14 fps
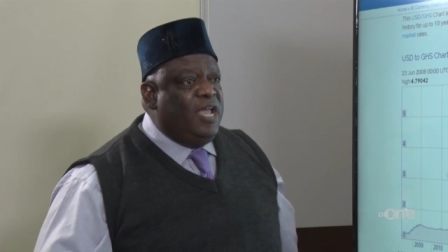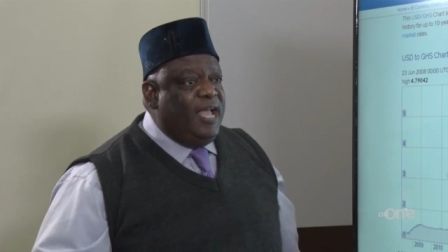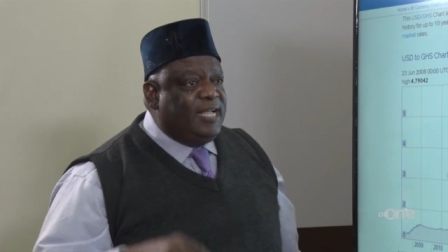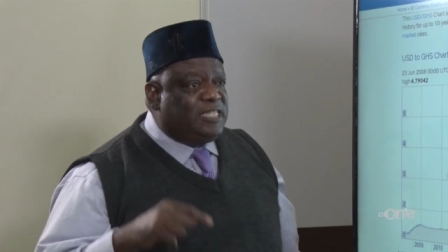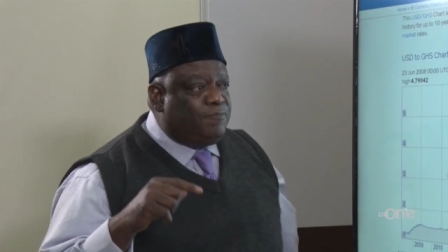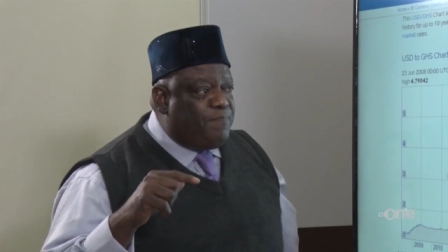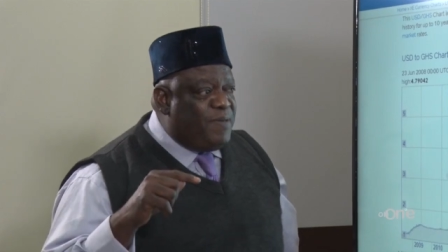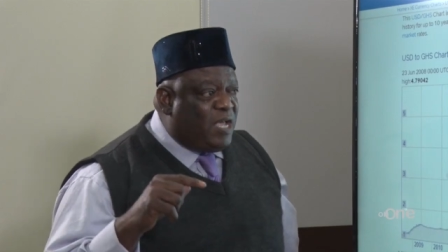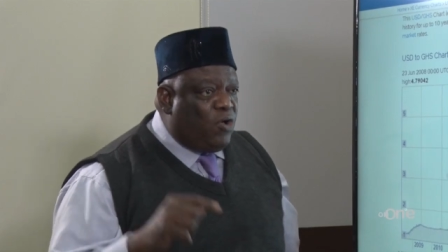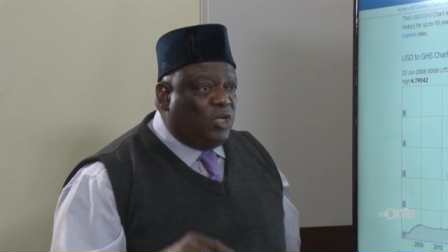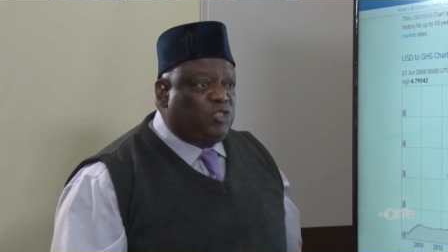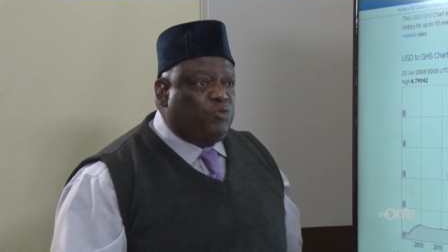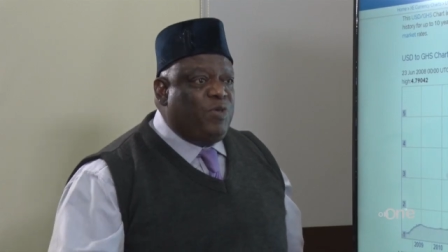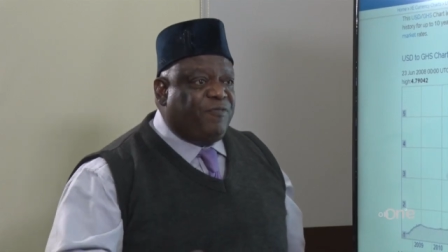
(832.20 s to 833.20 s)
it's
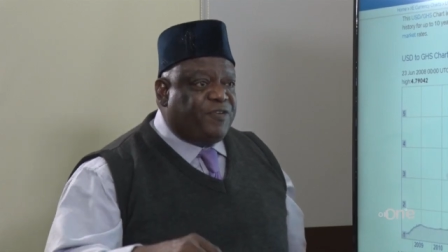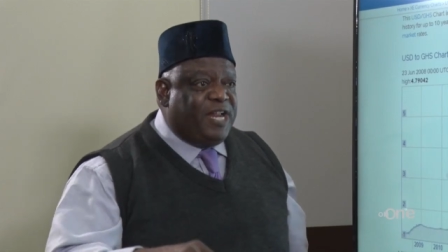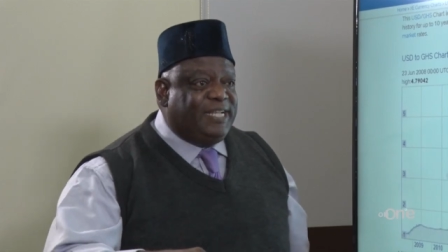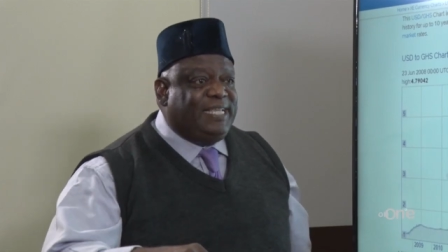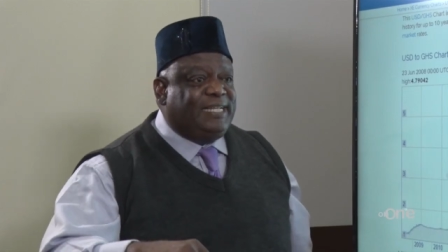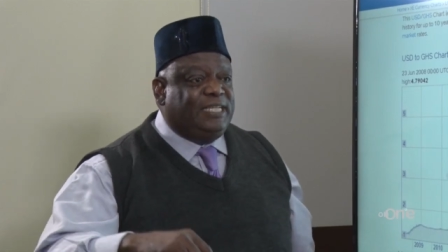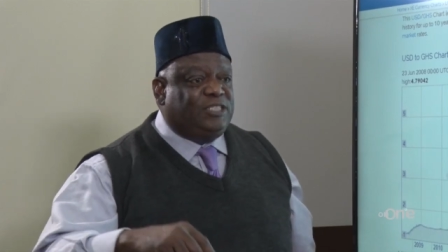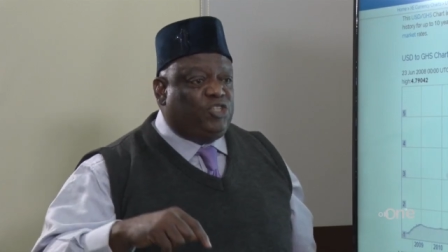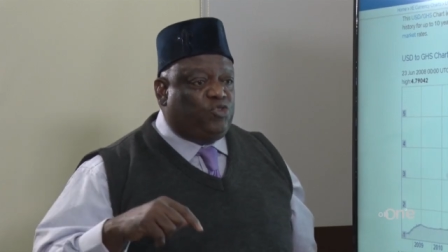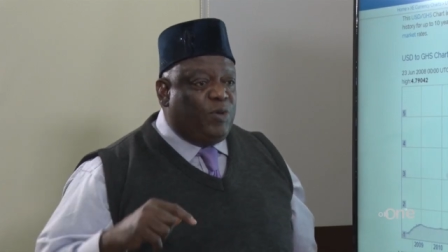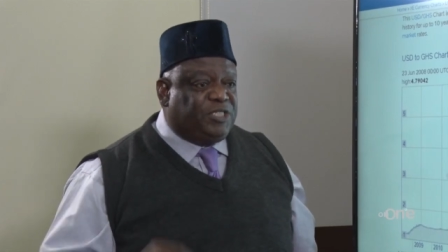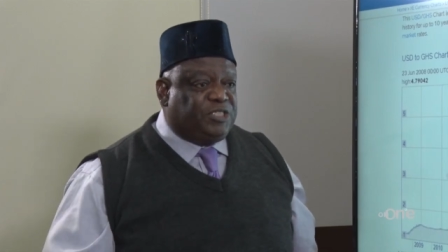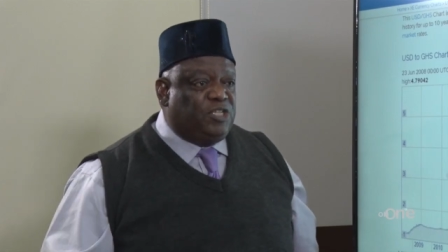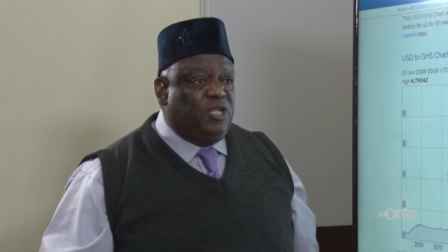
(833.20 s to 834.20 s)
because we have created a
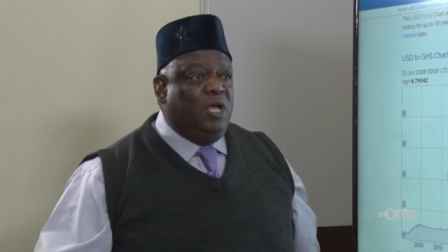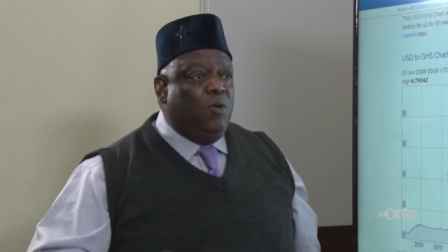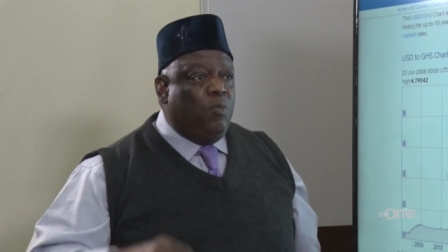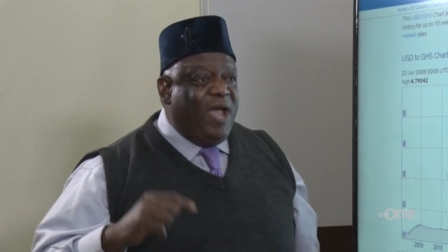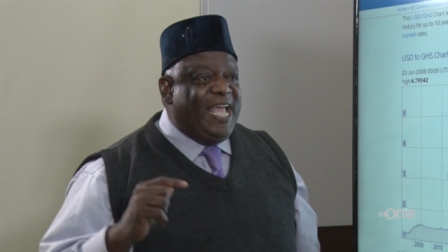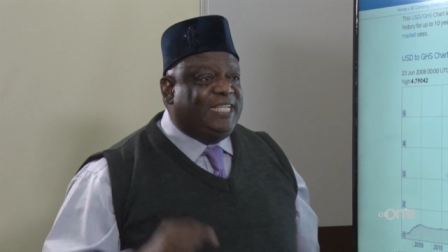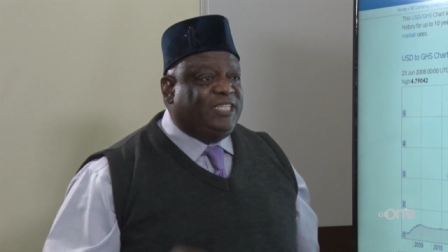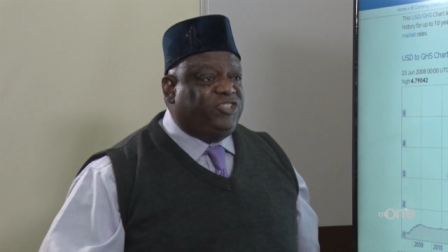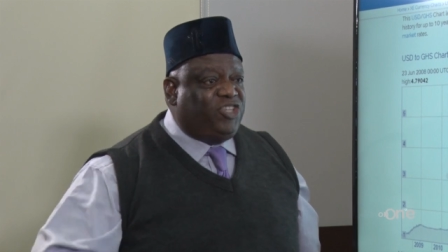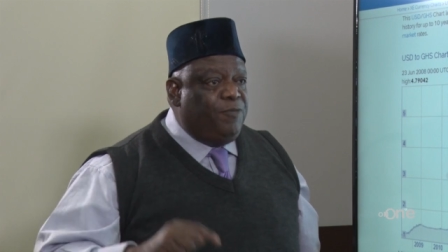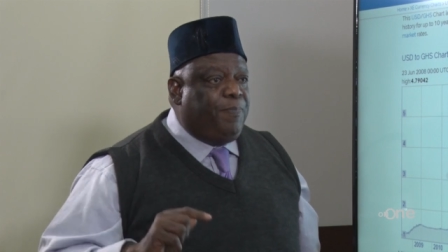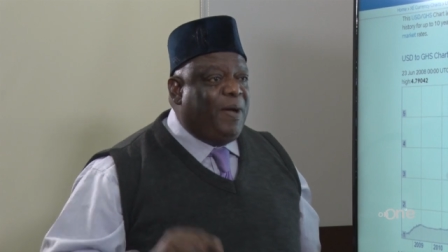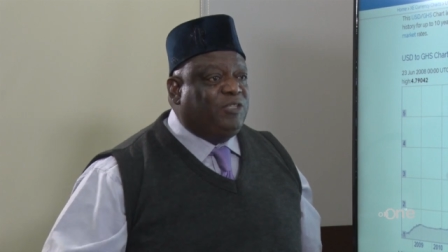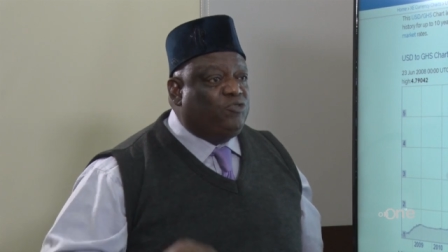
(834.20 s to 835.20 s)
situation where it's
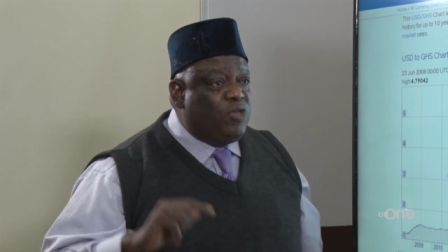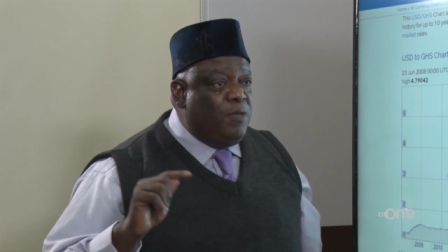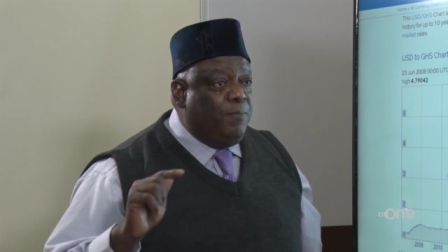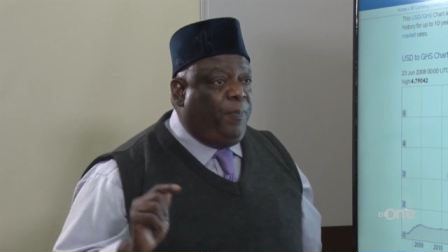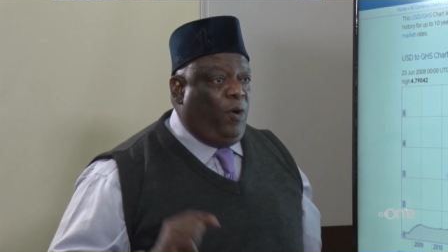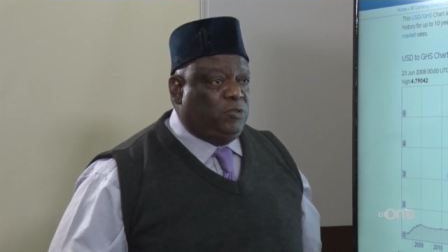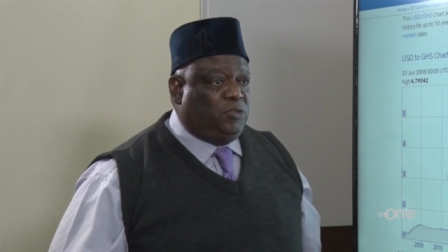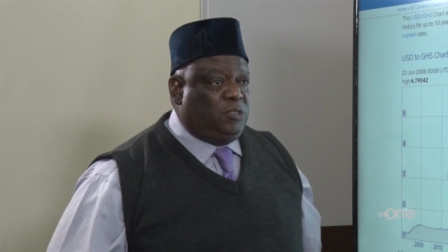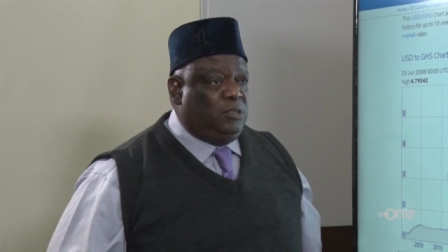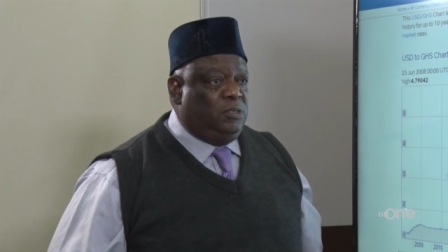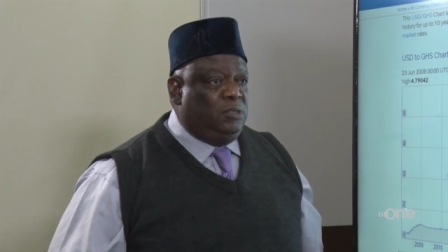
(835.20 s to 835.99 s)
cheaper to import.